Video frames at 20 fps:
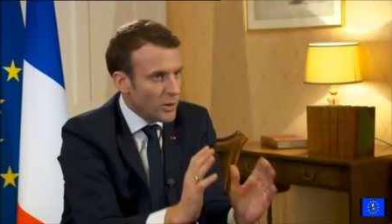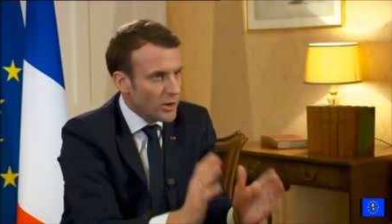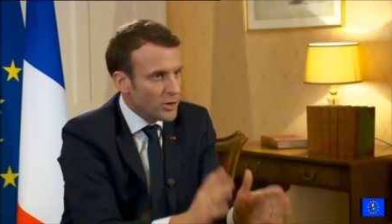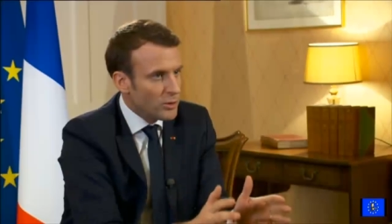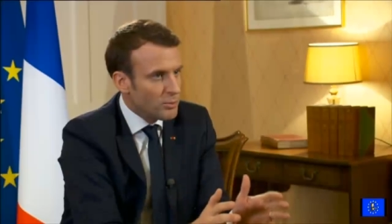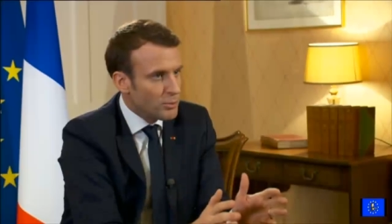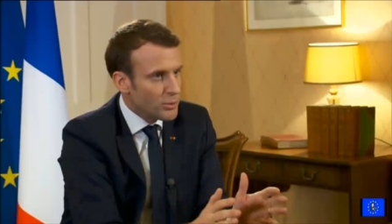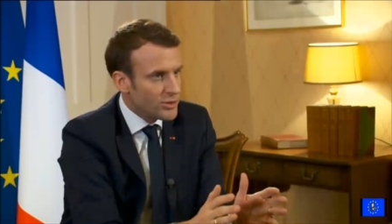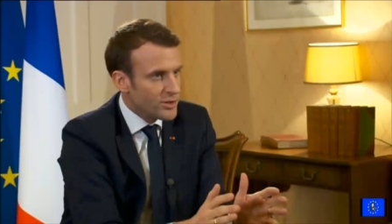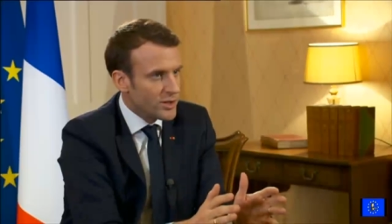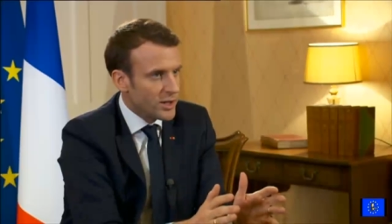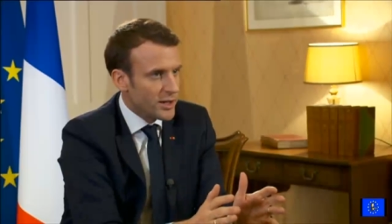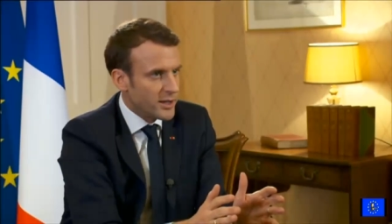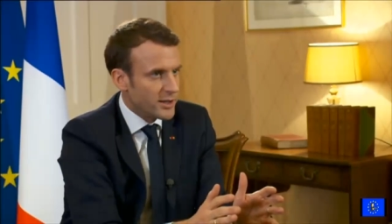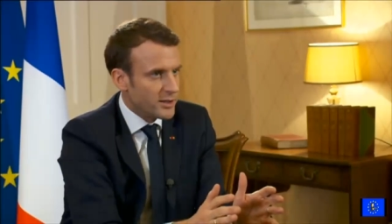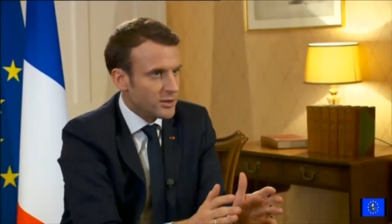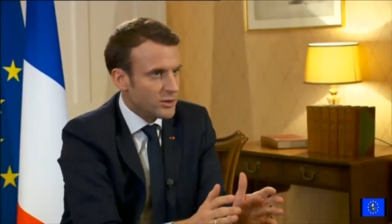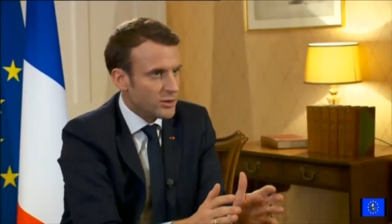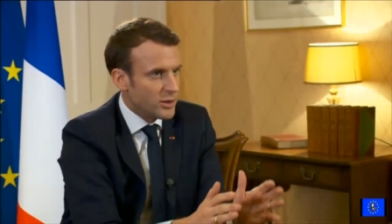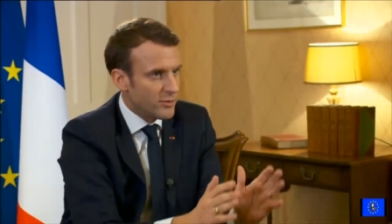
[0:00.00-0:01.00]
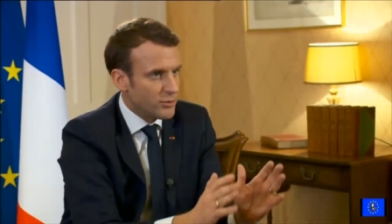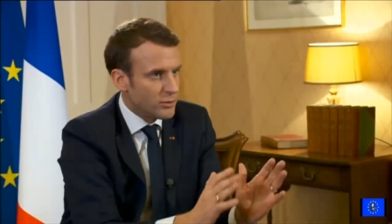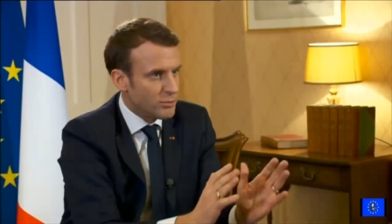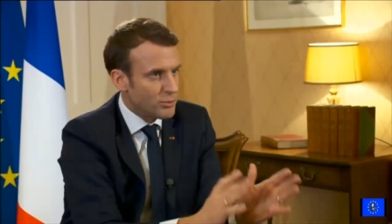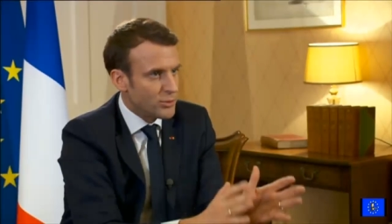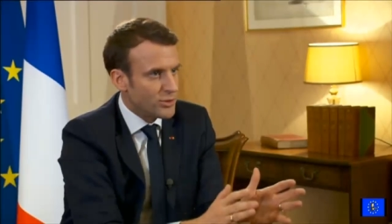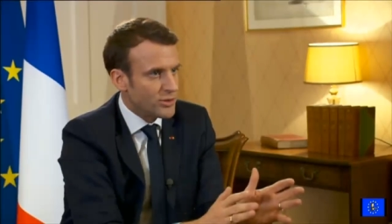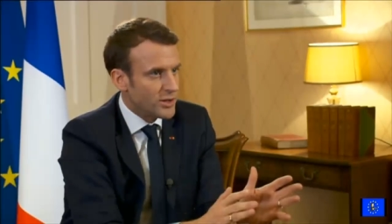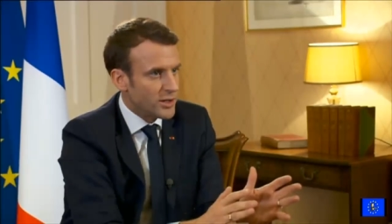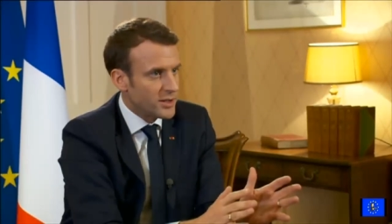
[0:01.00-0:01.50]
When you preside, you have to
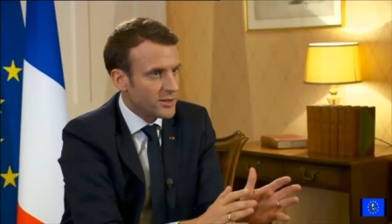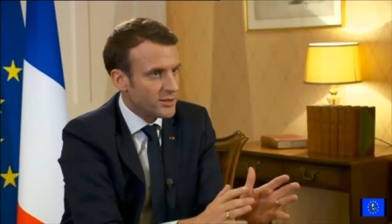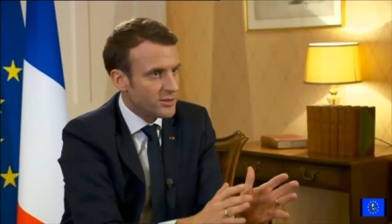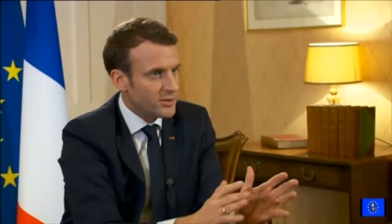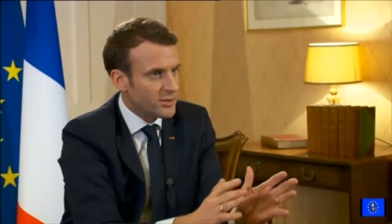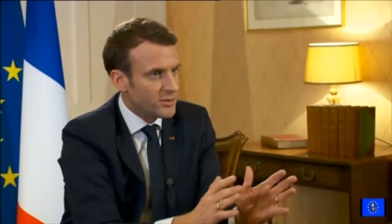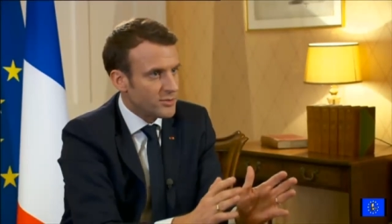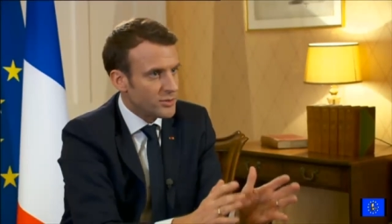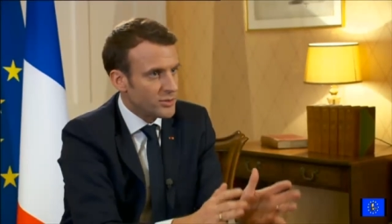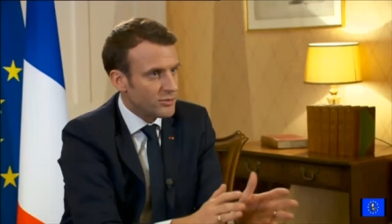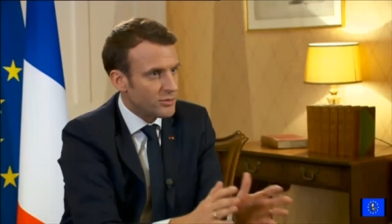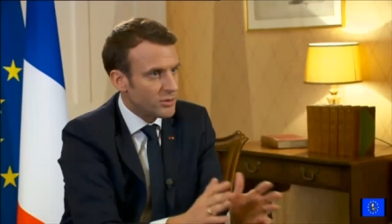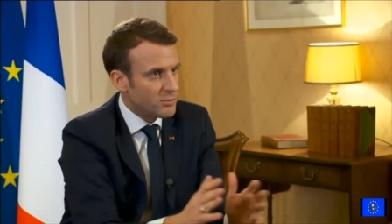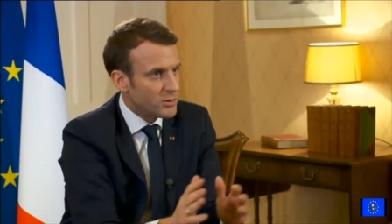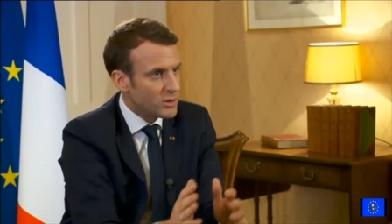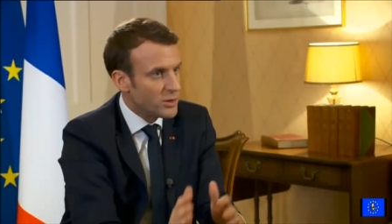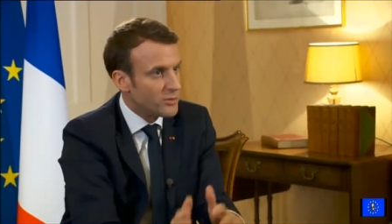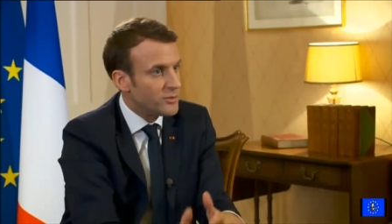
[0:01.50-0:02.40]
preside, it's different from